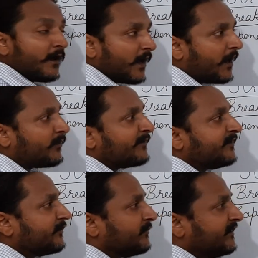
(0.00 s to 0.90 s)
How I
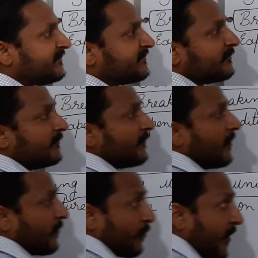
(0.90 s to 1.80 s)
will do is,
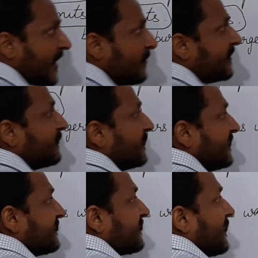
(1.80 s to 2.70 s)
or what I will do
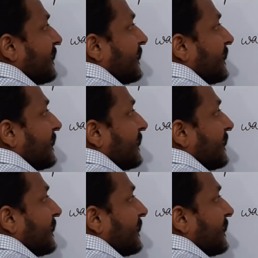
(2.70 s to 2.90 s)
is,